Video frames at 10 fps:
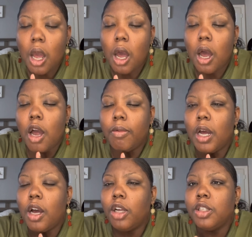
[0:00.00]
Um,
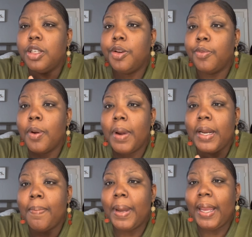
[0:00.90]
I also need to run by
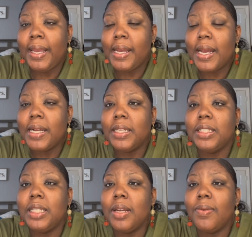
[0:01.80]
the bank. And
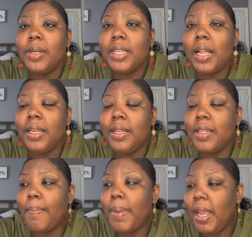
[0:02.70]
then once I leave
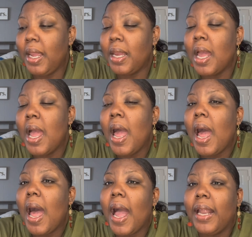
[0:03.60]
the bank,
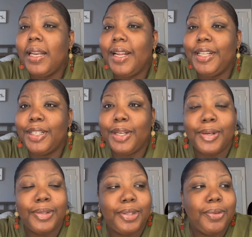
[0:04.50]
I need to
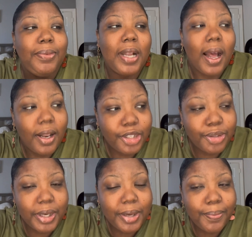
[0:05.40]
go to Dollar
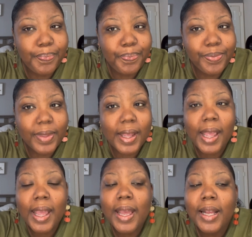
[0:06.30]
Tree
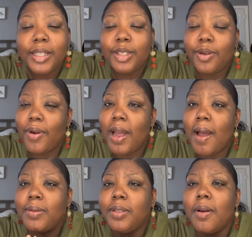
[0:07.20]
to
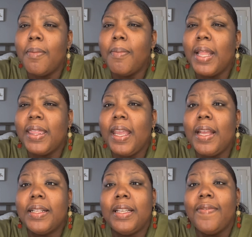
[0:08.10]
grab some, I
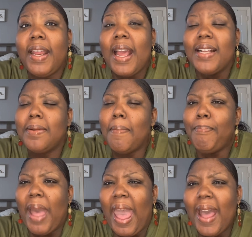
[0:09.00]
think, see if they got some
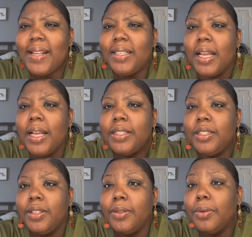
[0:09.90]
bats
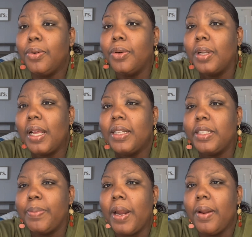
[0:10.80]
to, or like
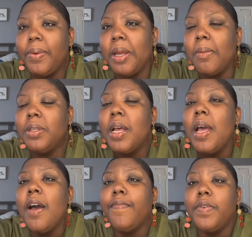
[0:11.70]
spider webs
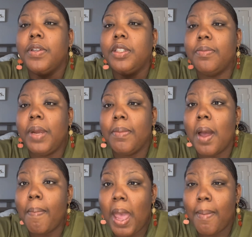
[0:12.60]
for to make my
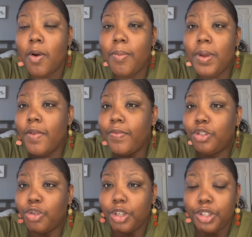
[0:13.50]
Batmobile for trunk or